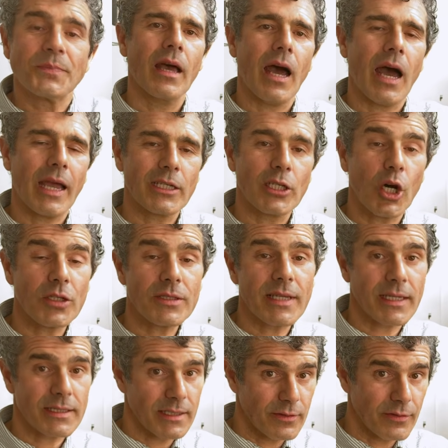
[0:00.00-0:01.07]
I
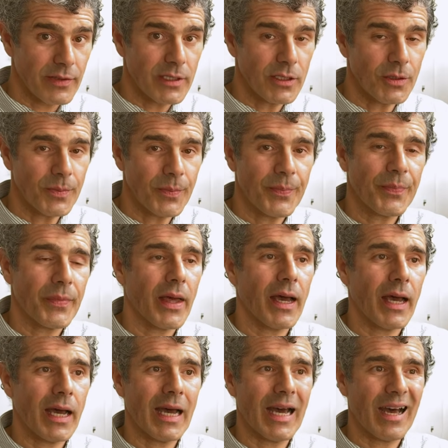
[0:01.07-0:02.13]
contacted Fiio
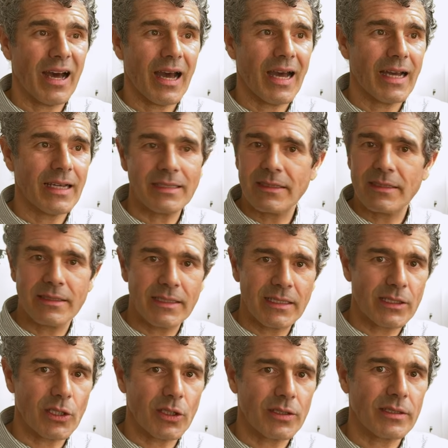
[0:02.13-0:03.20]
I
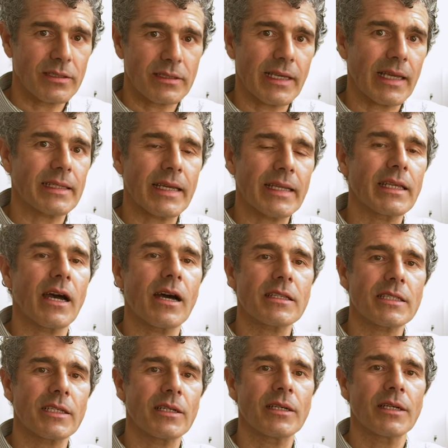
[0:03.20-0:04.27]
did not get any
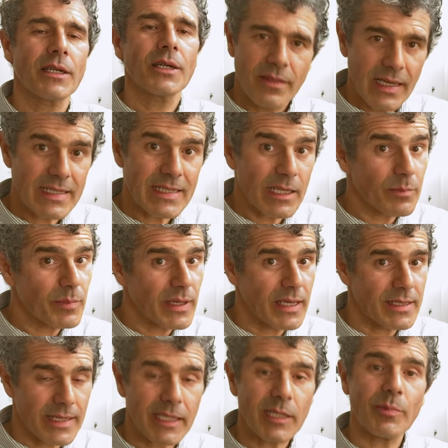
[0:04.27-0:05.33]
answer. They sent me
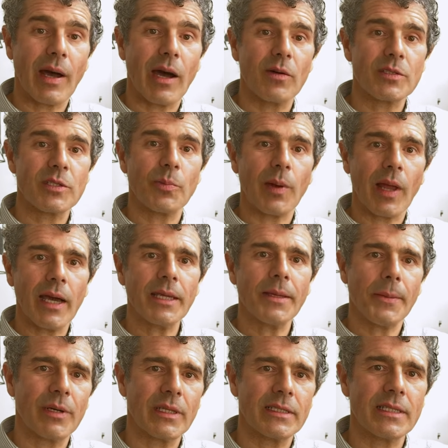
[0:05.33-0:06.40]
a second power
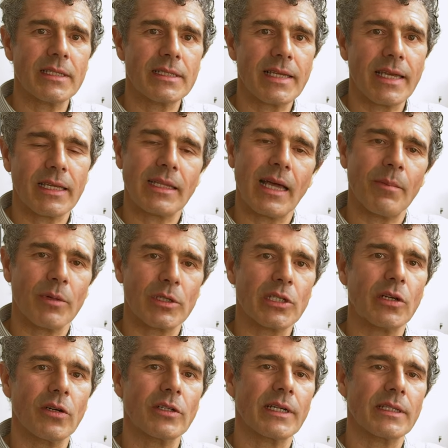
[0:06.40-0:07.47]
supply, but it didn't take that much
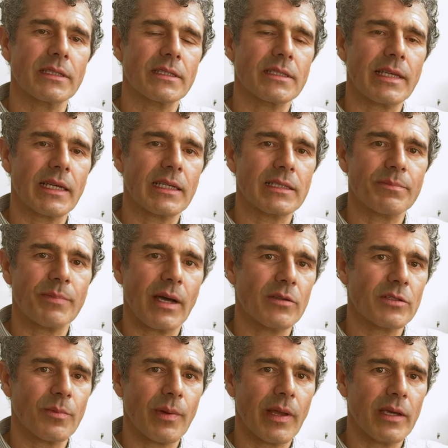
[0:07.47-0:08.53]
long, and the second power
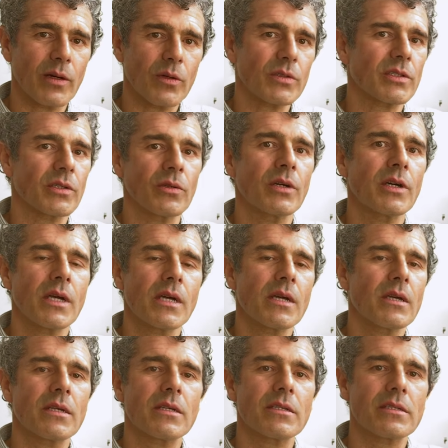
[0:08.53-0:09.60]
supply also
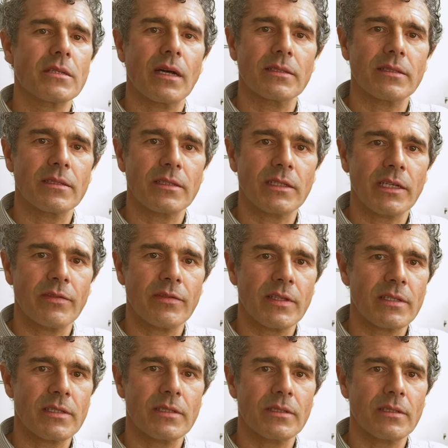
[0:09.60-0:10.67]
started to give
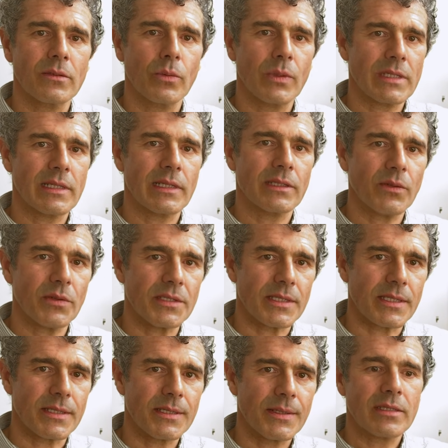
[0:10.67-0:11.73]
this whistling
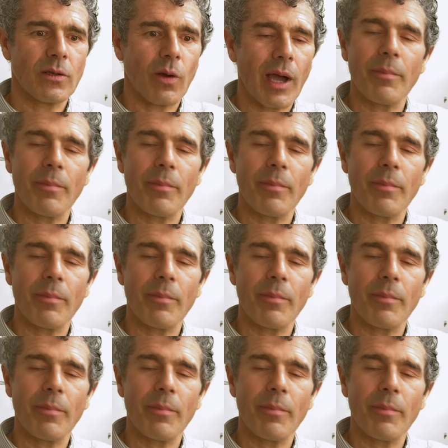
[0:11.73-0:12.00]
noises. So I